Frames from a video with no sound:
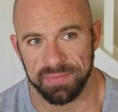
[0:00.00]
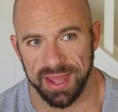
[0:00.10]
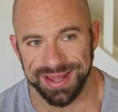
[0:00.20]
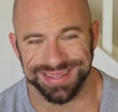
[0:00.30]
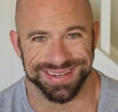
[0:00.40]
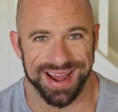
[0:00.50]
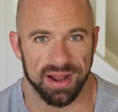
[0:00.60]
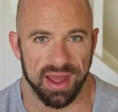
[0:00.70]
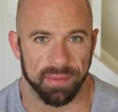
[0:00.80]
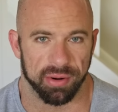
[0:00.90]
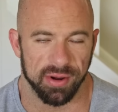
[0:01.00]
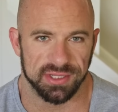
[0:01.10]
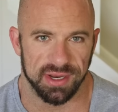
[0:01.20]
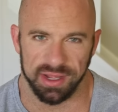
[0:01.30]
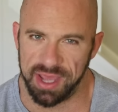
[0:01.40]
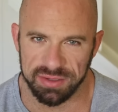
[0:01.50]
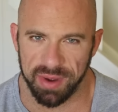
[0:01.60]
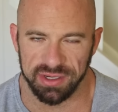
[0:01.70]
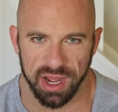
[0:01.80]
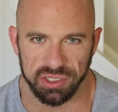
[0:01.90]
it's not a lot of protein. It keeps
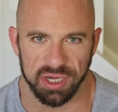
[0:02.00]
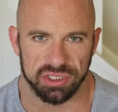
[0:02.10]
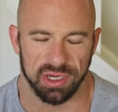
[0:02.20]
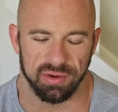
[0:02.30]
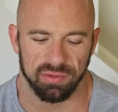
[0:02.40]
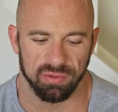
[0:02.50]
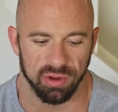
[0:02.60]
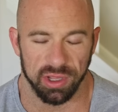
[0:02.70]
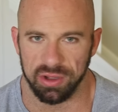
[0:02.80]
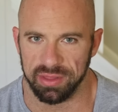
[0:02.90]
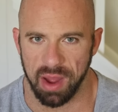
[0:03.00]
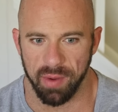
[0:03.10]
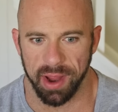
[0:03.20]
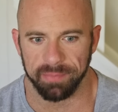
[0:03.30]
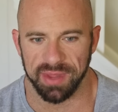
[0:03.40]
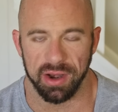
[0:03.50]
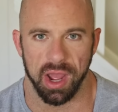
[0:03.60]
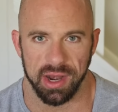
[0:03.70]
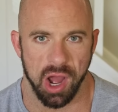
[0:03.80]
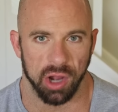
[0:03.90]
my digestion really good that way and,
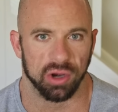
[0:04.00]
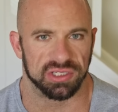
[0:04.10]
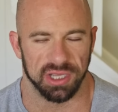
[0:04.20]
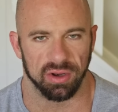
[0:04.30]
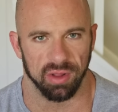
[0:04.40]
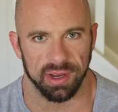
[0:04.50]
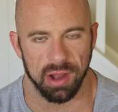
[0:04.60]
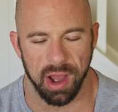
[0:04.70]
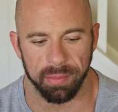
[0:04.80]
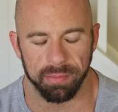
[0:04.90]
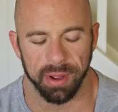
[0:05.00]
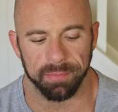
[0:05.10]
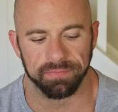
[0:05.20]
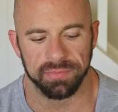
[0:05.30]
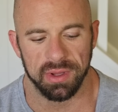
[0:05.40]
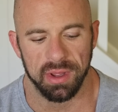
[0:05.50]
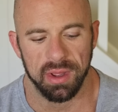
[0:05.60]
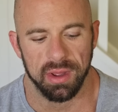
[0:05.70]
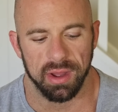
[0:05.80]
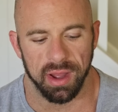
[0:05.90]
and hunger signaling up. But
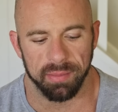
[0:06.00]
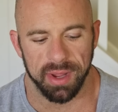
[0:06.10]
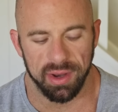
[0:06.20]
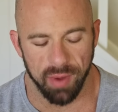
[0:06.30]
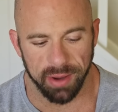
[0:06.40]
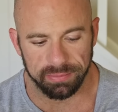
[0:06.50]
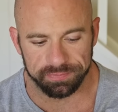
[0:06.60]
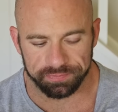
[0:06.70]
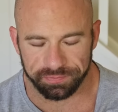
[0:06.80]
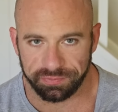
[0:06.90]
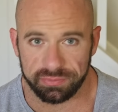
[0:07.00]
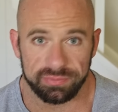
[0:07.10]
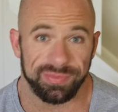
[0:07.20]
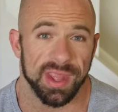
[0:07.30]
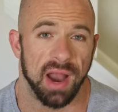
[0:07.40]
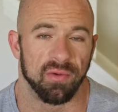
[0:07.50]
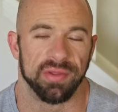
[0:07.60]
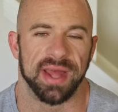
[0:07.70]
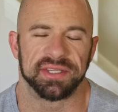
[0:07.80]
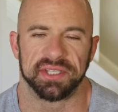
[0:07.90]
um, anyway, I
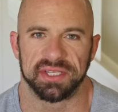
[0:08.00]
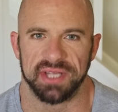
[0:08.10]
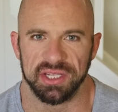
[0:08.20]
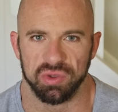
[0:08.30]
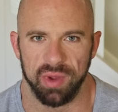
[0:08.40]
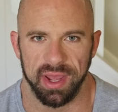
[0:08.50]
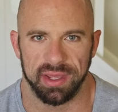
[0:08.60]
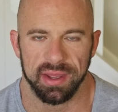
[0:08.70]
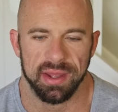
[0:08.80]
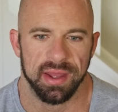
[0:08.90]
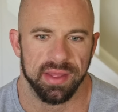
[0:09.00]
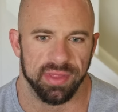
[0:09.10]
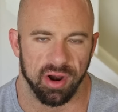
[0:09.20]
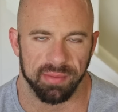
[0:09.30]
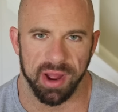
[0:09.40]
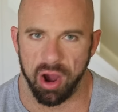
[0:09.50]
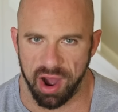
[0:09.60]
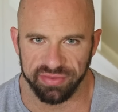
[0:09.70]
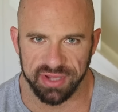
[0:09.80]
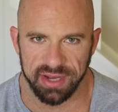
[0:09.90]
run that six days a week. Then on my
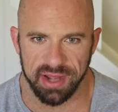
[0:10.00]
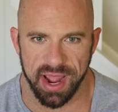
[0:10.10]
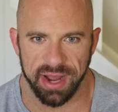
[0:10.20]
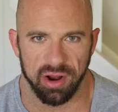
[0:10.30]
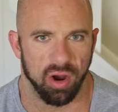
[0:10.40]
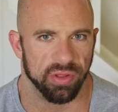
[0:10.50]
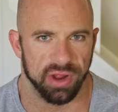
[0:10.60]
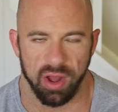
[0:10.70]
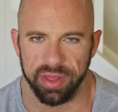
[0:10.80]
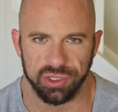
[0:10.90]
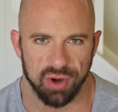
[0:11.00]
off day diet, all, that all it